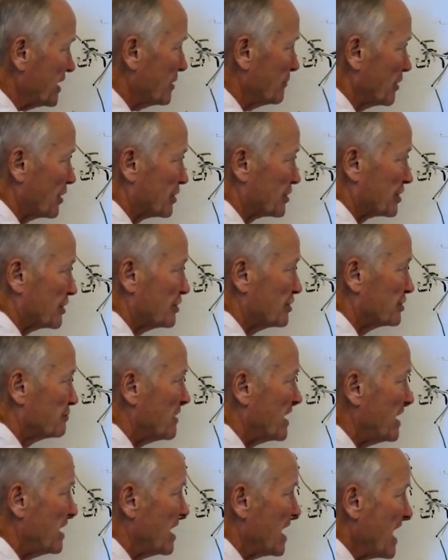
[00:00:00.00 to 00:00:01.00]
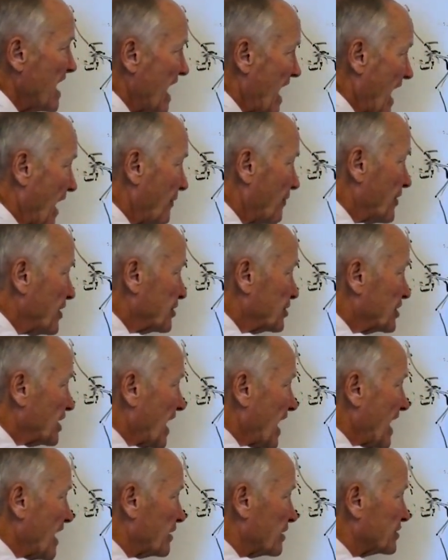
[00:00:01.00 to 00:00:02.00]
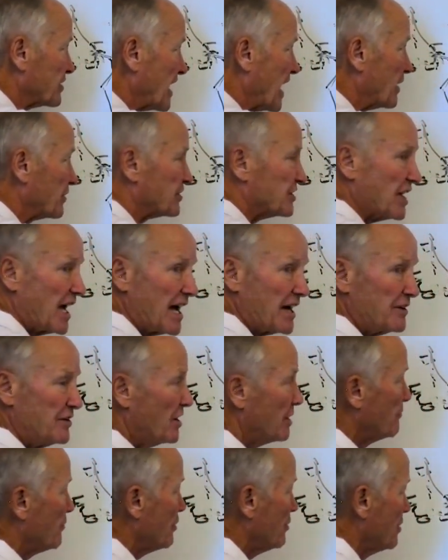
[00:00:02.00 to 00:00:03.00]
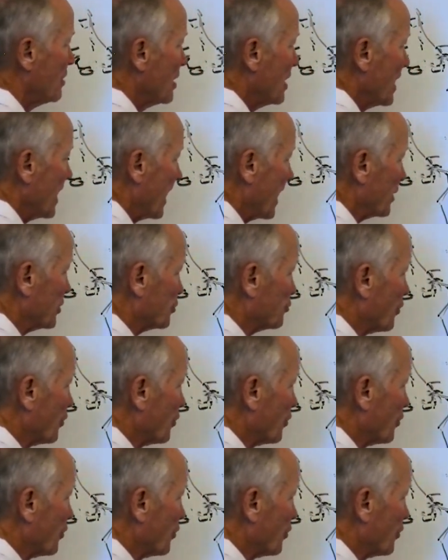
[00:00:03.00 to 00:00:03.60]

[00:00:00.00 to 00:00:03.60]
number, excuse me, and this guy on his outside number, and